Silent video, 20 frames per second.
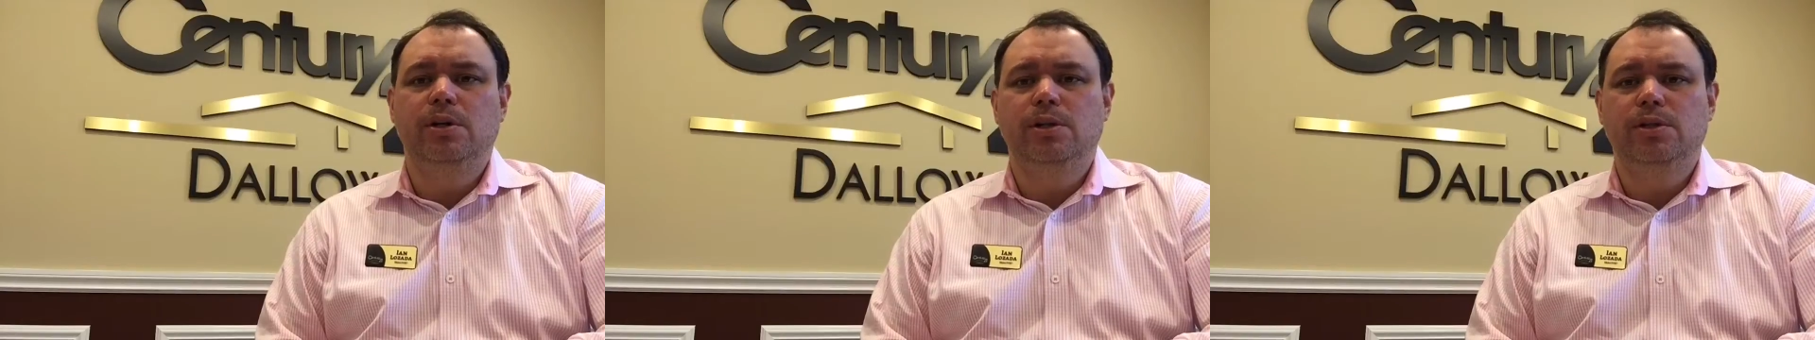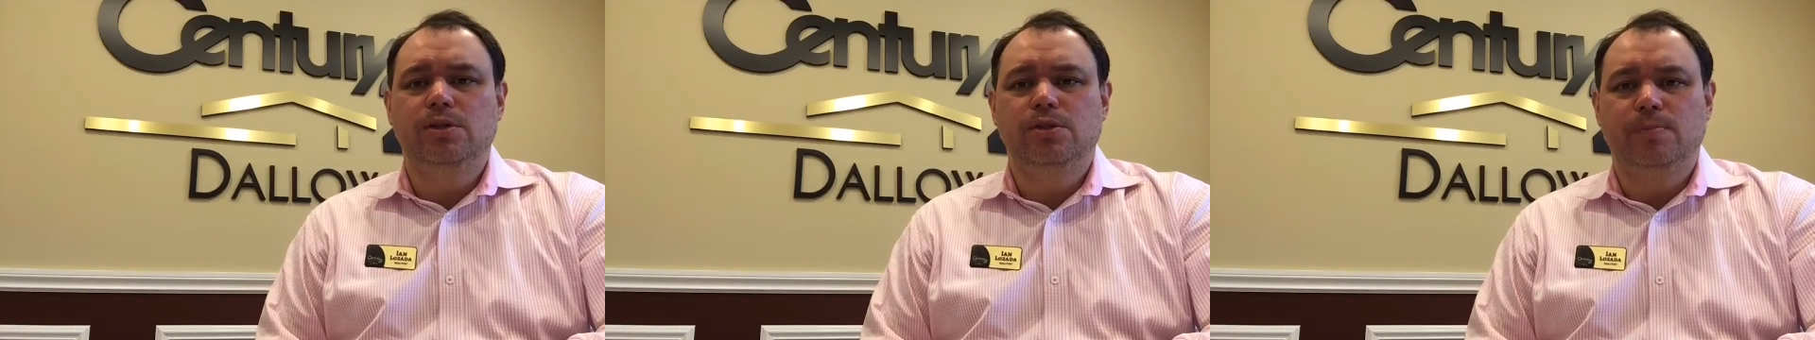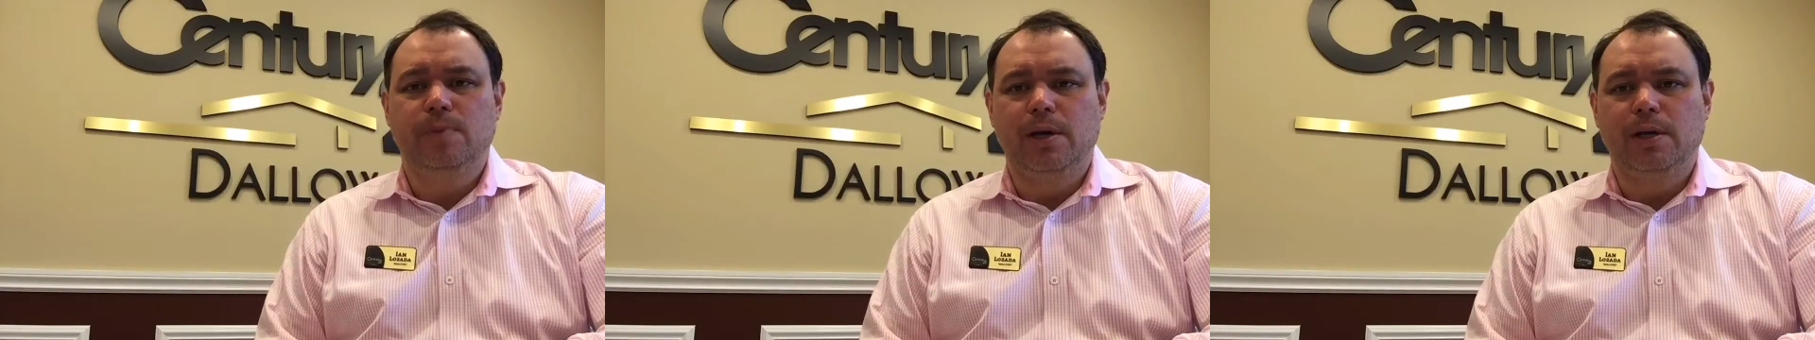
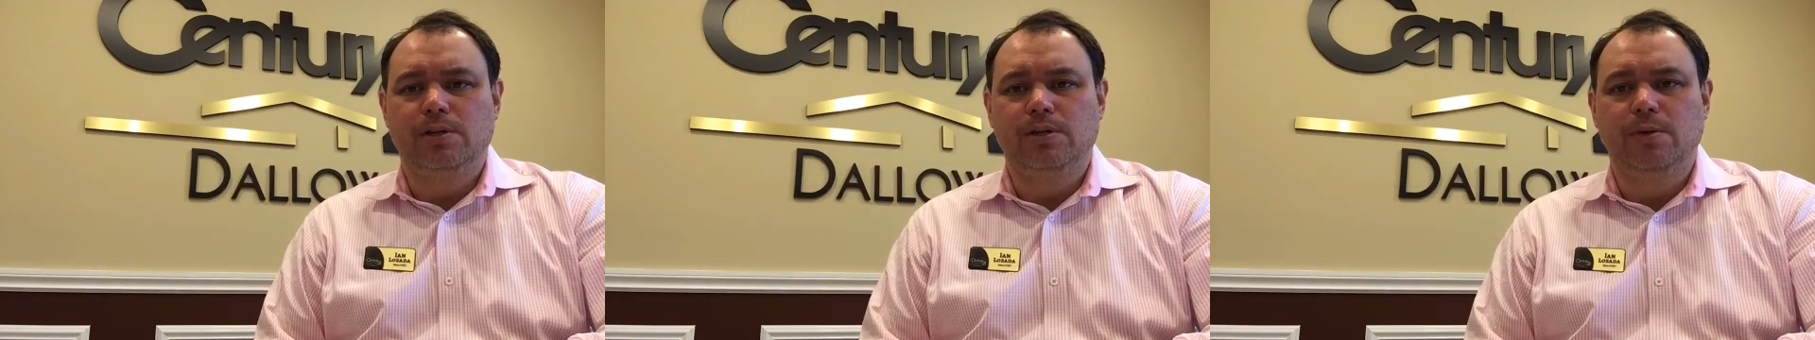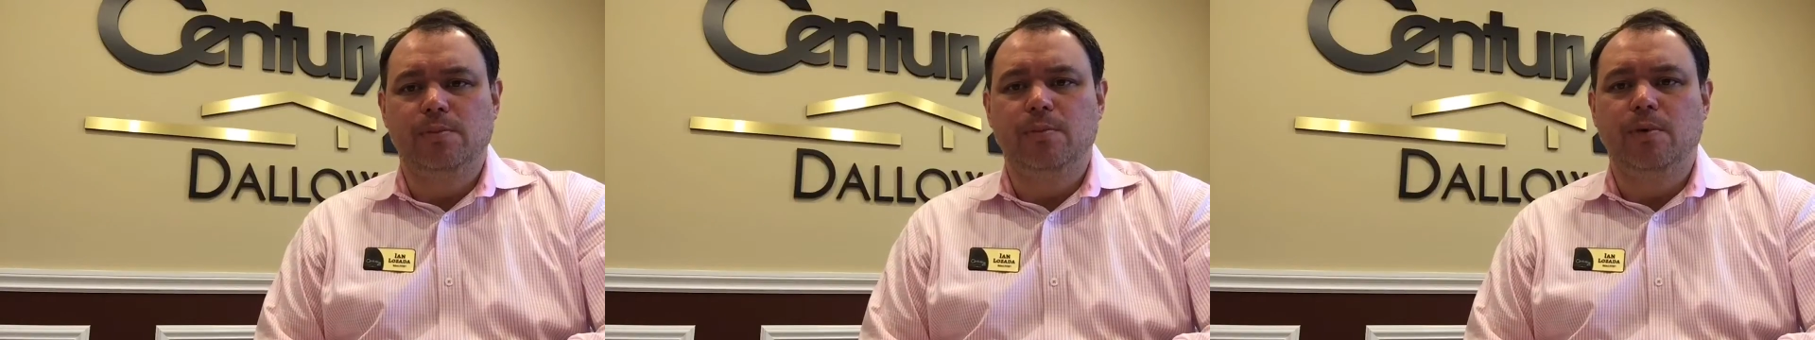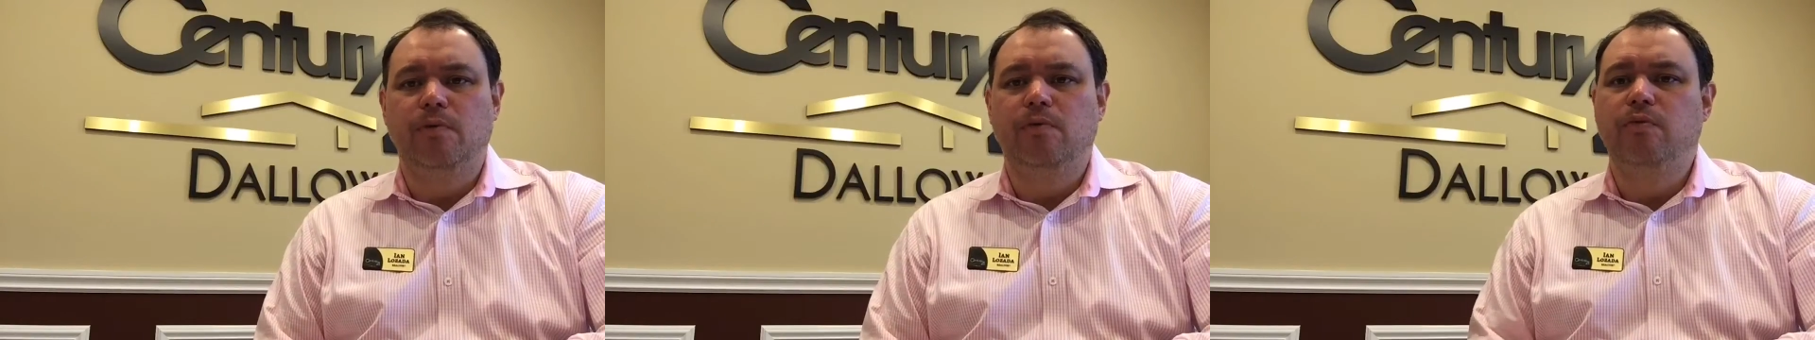
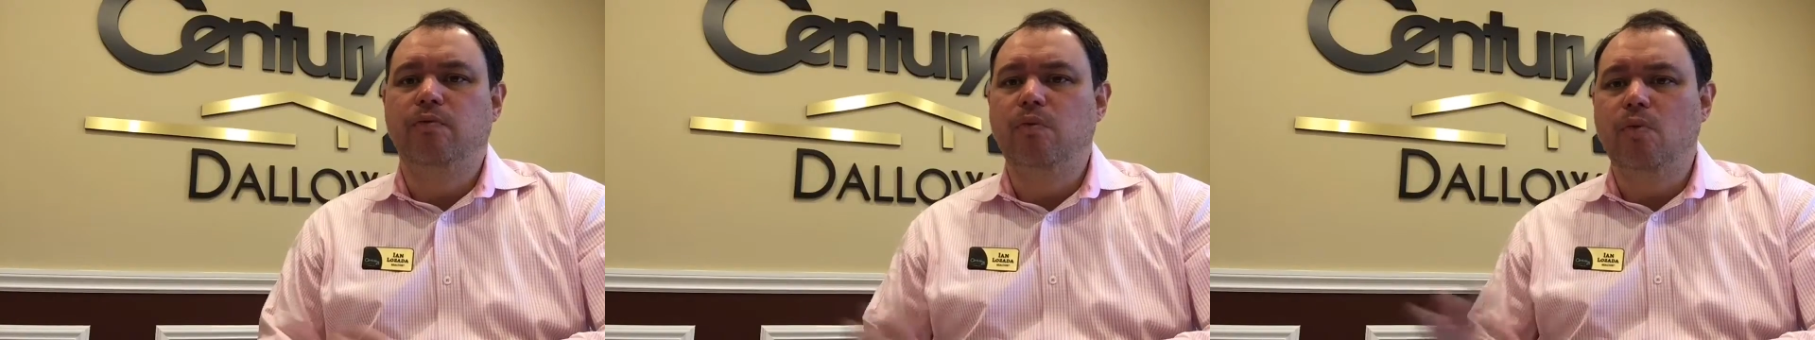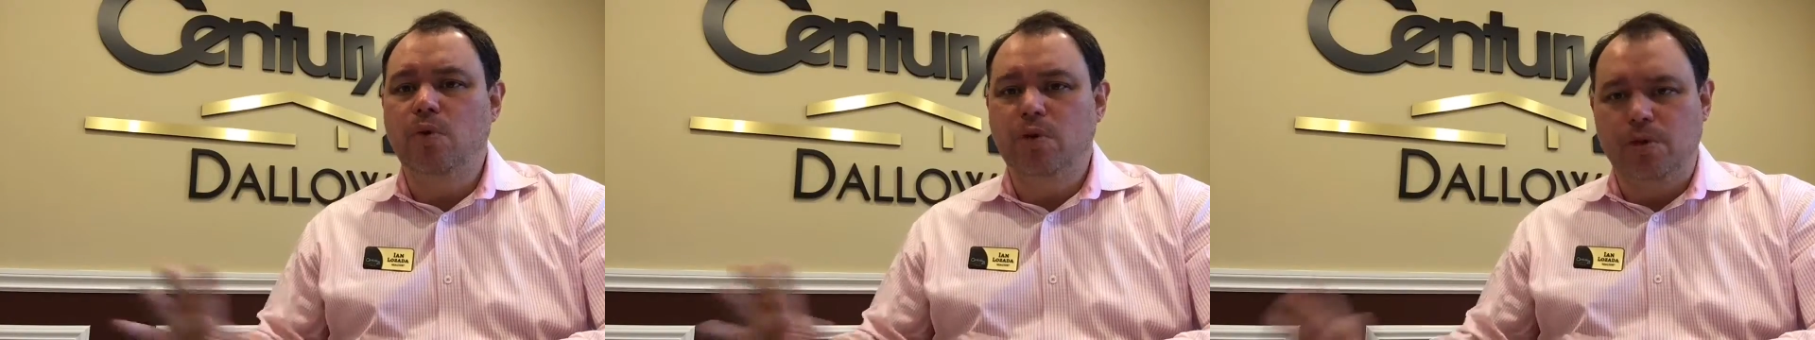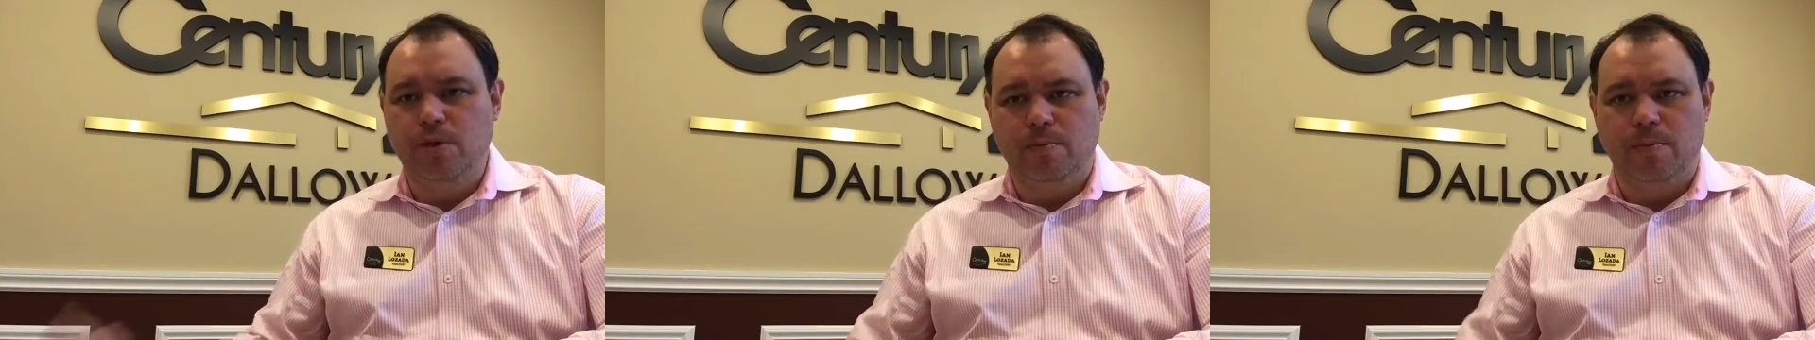inspection
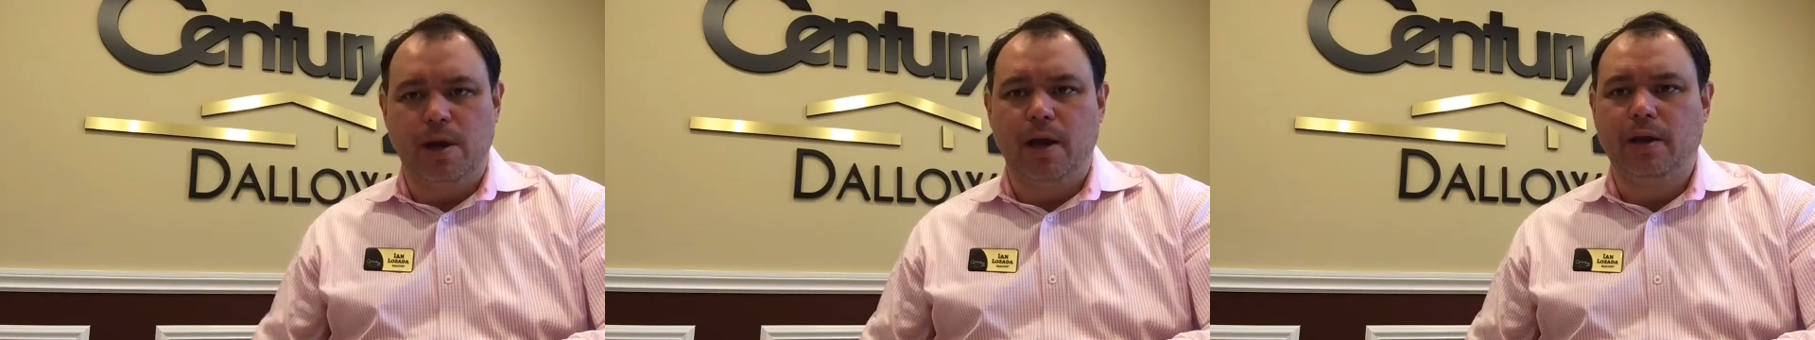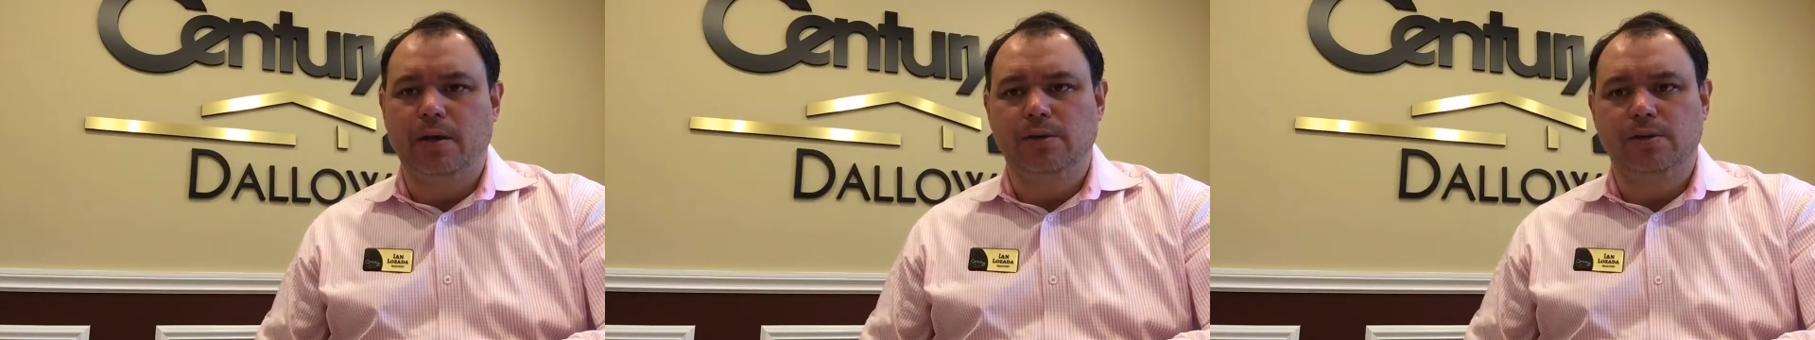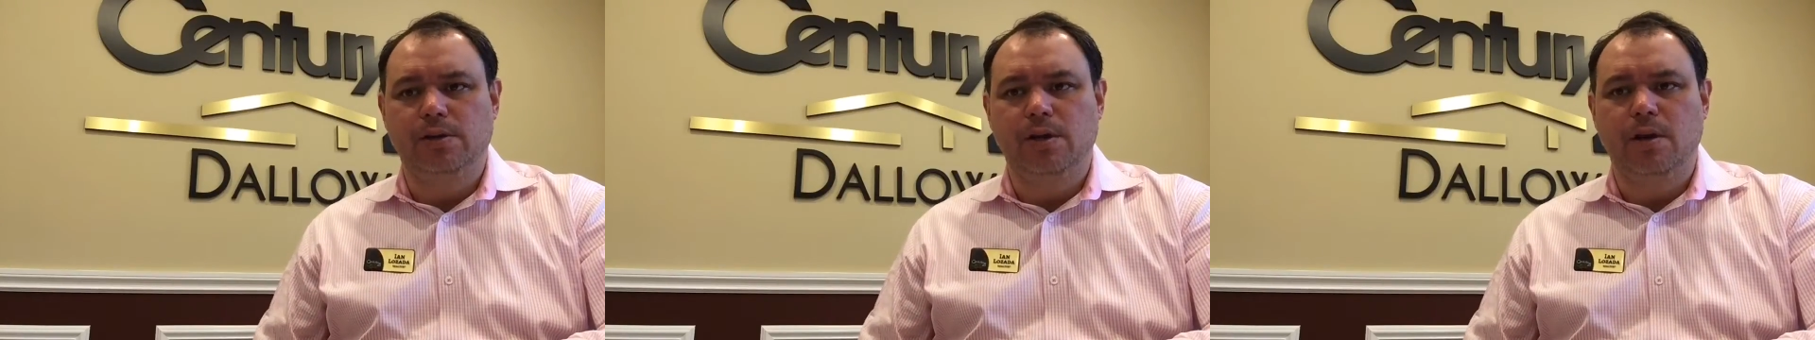before the
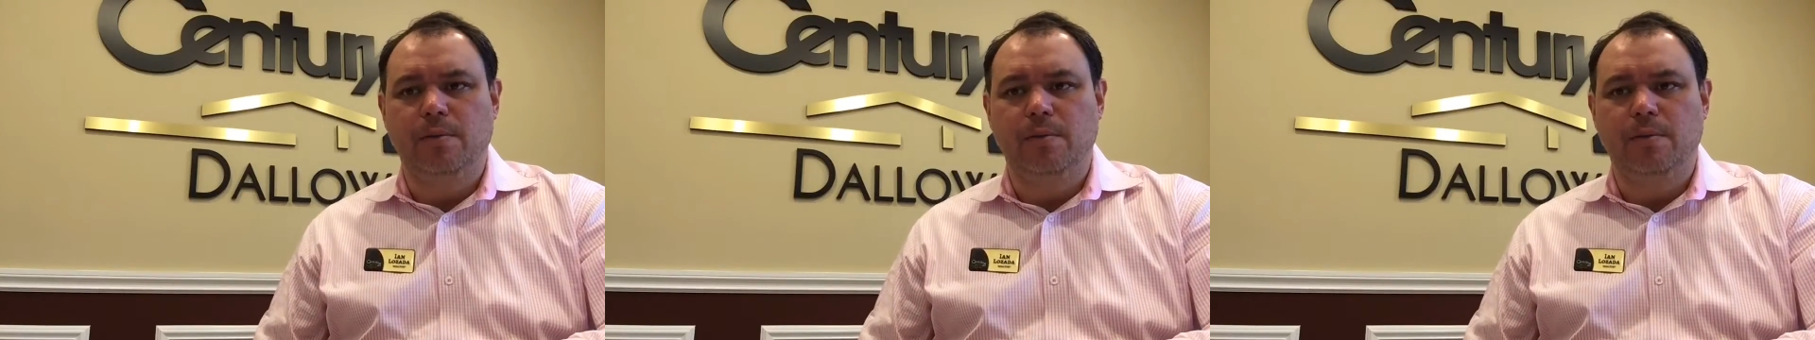buyers